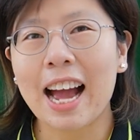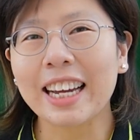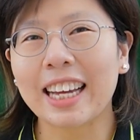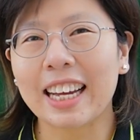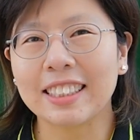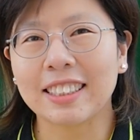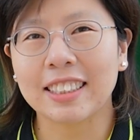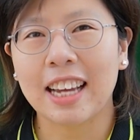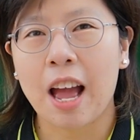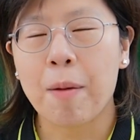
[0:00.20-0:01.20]
Hi
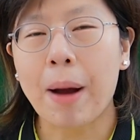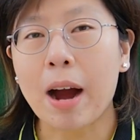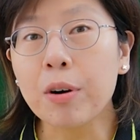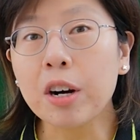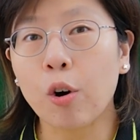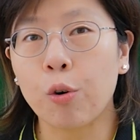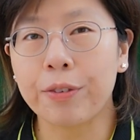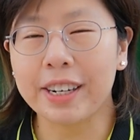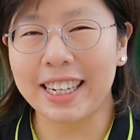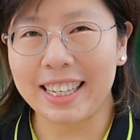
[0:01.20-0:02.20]
guys! Power
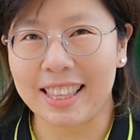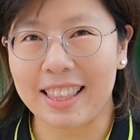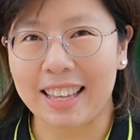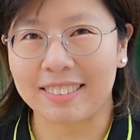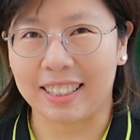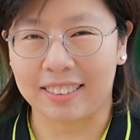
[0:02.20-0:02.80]
over Ethernet